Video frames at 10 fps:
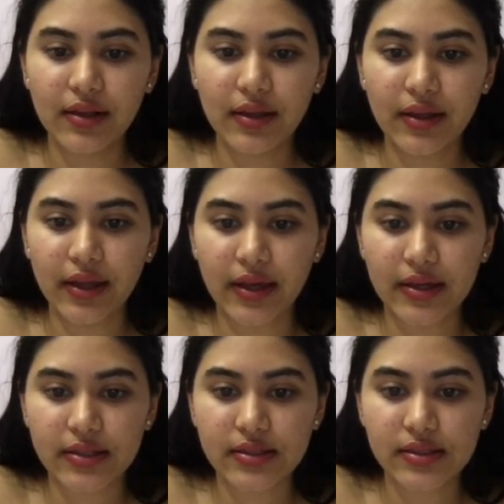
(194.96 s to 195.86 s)

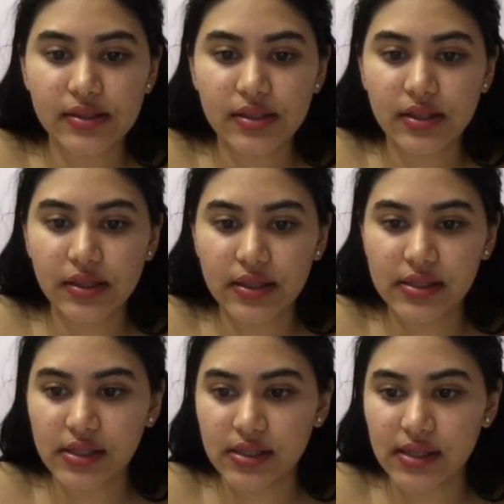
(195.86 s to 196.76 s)
And this
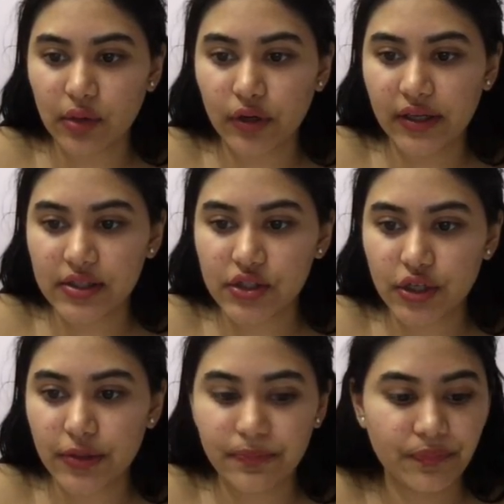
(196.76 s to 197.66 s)
is our
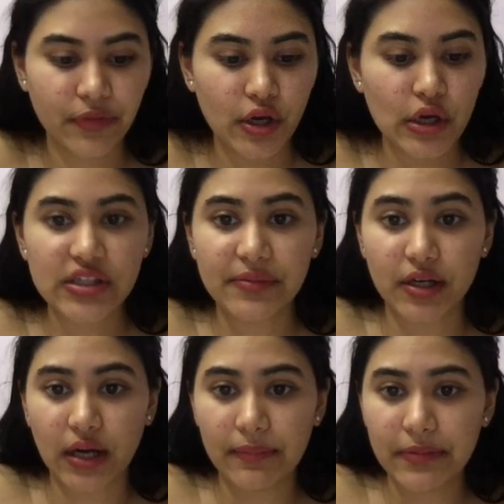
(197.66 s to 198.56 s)
answer. So I'm going to
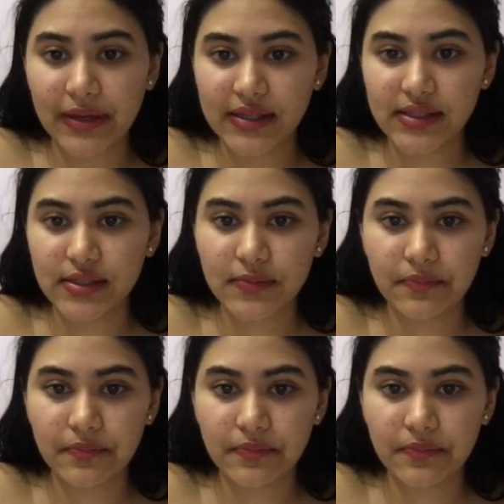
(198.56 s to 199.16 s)
copy paste.